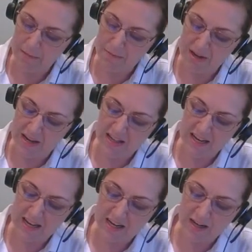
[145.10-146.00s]
to be in the
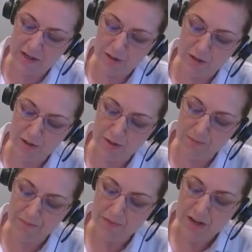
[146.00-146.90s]
integers.
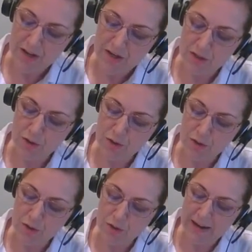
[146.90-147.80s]
So
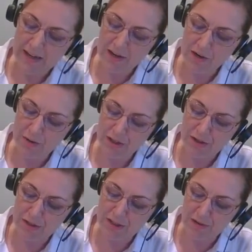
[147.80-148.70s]
you'll make a note to
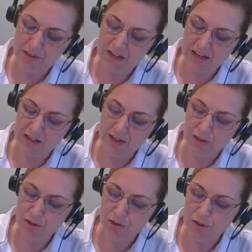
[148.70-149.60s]
yourself that
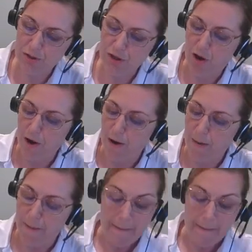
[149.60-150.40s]
integers are